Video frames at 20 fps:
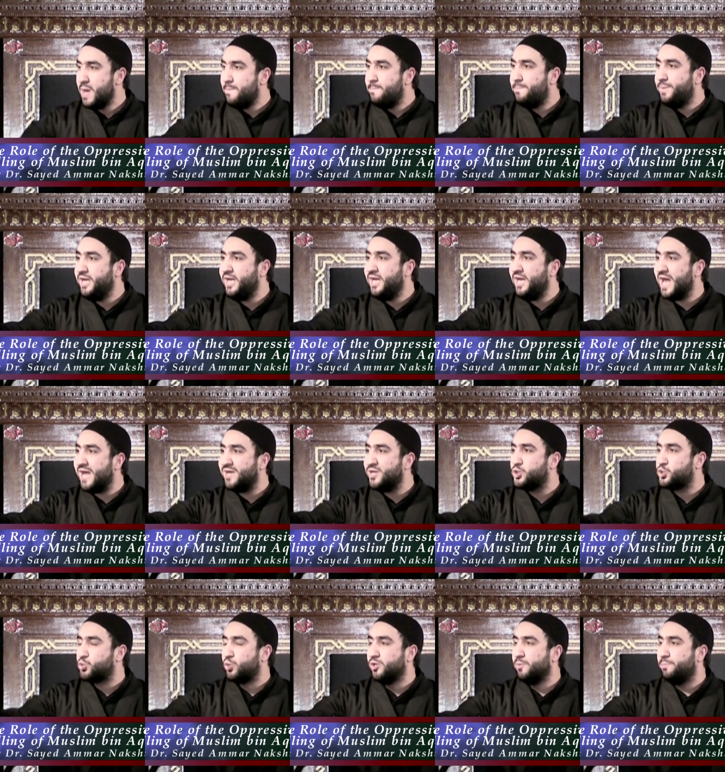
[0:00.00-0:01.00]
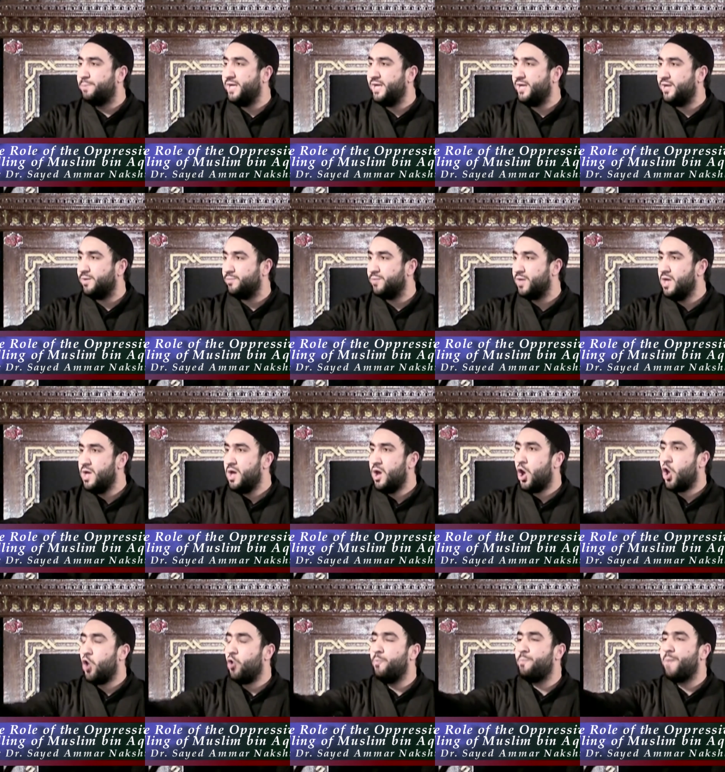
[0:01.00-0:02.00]
be and it will be.
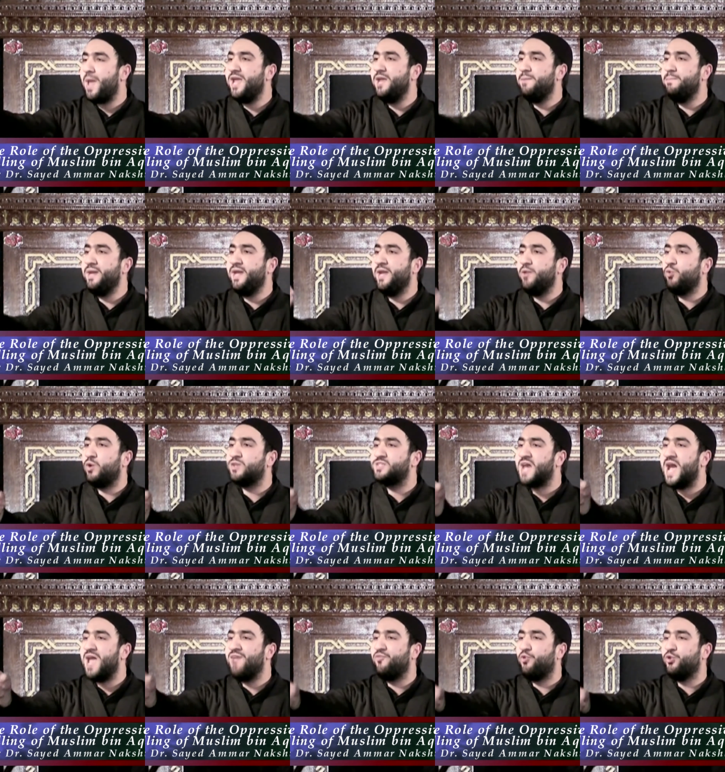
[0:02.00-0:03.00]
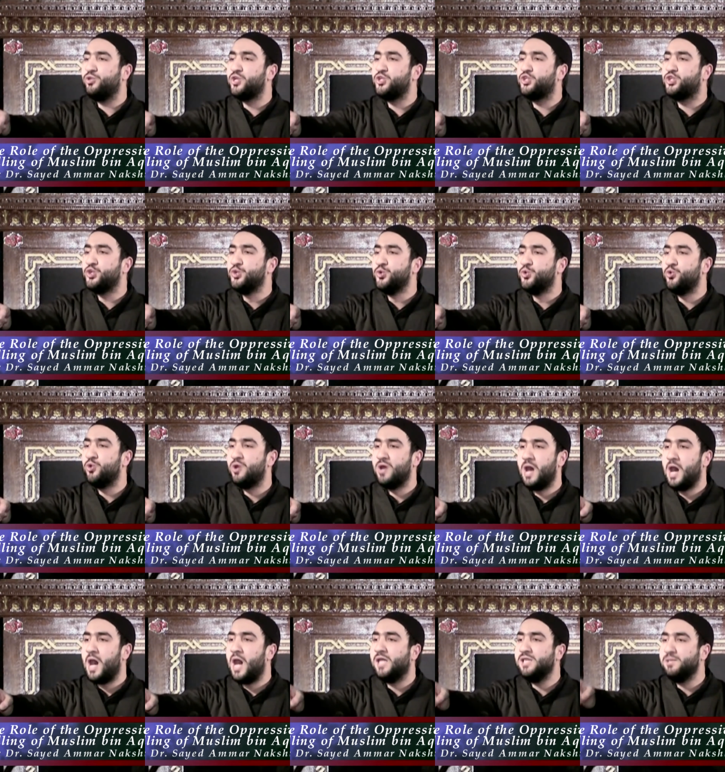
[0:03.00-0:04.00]
Obey me in what I've ordered
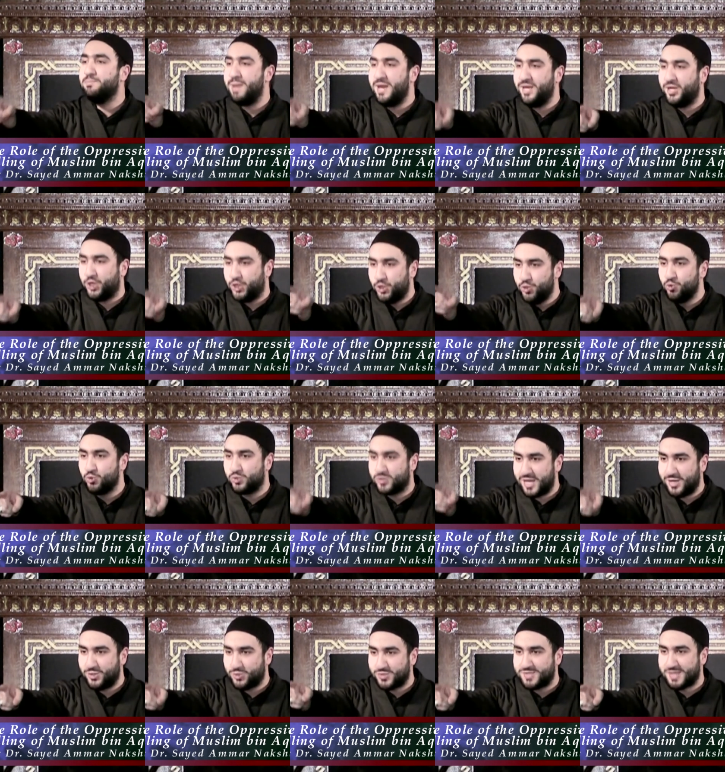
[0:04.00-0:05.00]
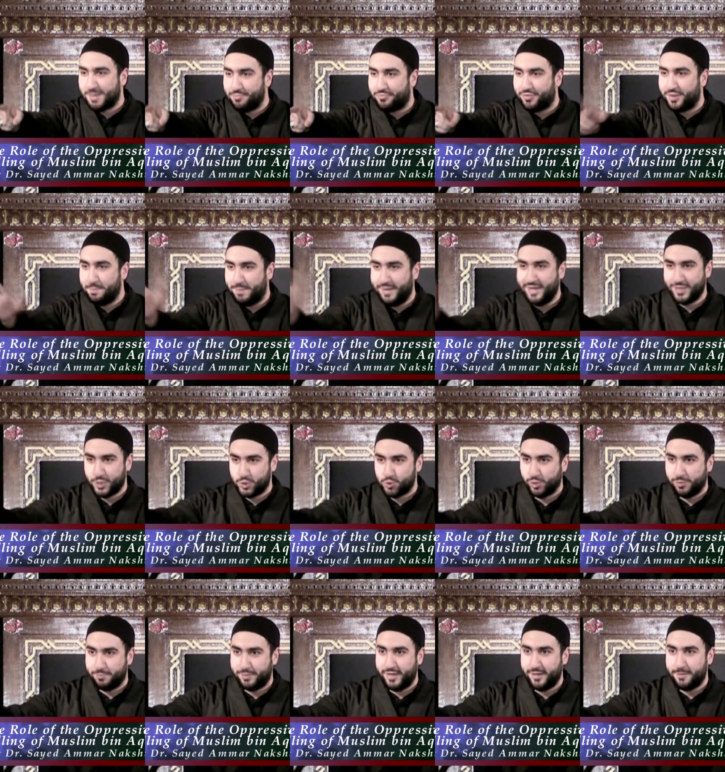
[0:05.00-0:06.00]
you, I'll make you say to something, be and it
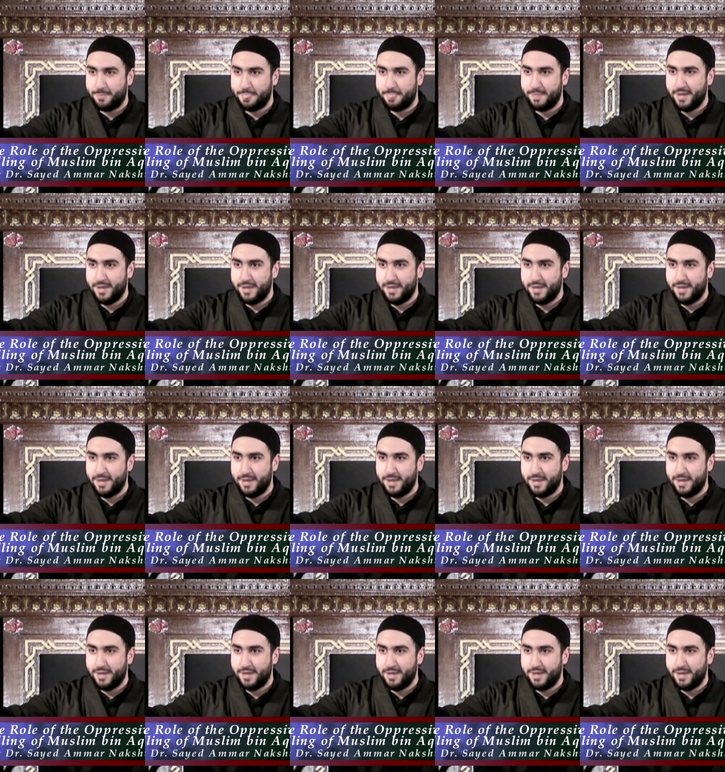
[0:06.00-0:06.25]
will be.